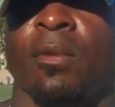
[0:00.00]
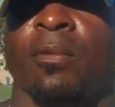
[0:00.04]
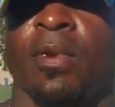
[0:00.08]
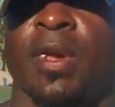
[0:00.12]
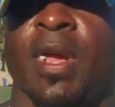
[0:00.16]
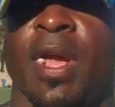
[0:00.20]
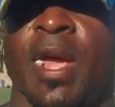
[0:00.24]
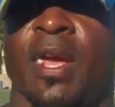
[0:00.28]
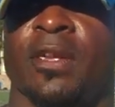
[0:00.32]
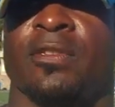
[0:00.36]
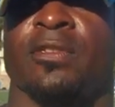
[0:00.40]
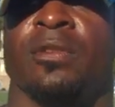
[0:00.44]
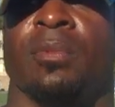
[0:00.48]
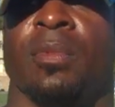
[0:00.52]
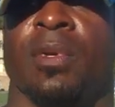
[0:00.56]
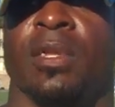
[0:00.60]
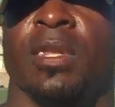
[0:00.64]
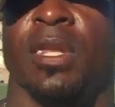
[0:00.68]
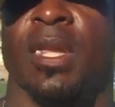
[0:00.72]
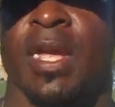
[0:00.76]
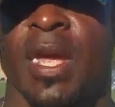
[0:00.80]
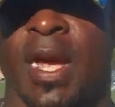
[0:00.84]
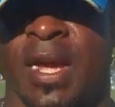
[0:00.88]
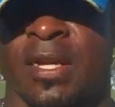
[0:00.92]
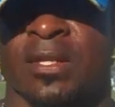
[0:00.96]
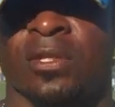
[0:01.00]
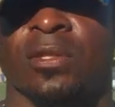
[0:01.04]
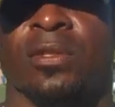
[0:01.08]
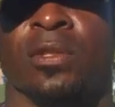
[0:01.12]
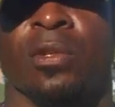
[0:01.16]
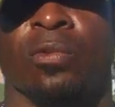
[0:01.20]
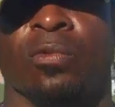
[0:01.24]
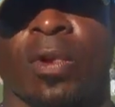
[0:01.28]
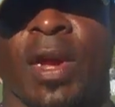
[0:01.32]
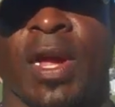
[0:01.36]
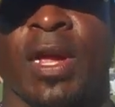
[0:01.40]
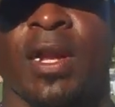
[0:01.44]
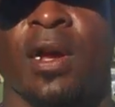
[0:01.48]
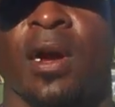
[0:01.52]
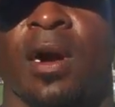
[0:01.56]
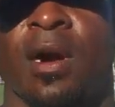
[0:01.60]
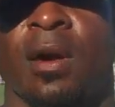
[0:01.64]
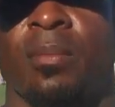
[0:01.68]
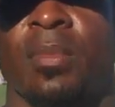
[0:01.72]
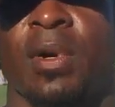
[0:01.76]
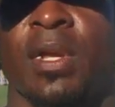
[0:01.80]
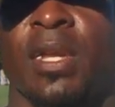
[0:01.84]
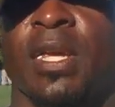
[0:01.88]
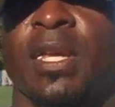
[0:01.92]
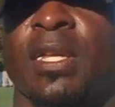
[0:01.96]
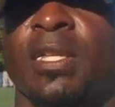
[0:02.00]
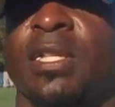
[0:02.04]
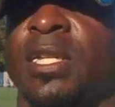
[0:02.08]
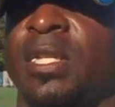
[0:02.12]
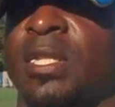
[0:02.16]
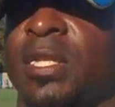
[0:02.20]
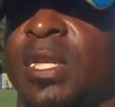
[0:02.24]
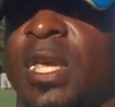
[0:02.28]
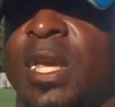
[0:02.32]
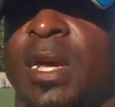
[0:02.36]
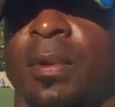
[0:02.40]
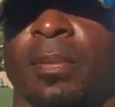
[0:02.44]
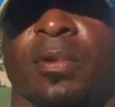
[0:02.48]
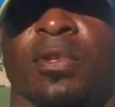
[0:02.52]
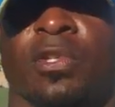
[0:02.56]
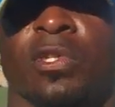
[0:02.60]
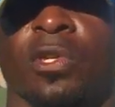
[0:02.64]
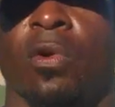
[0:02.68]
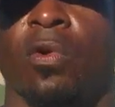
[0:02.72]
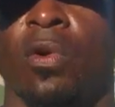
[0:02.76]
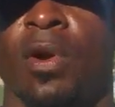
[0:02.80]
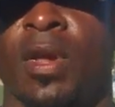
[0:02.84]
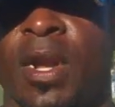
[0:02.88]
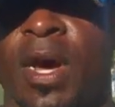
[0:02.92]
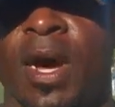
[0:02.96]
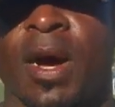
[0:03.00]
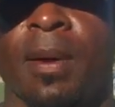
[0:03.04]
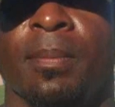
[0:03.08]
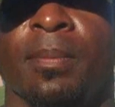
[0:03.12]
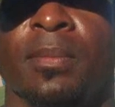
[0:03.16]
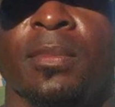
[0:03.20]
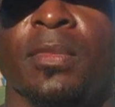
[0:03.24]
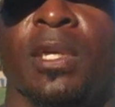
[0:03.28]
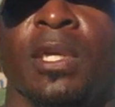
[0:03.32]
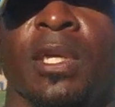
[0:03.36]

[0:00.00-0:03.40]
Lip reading: We had some other guys on the radar, but he just kept showing up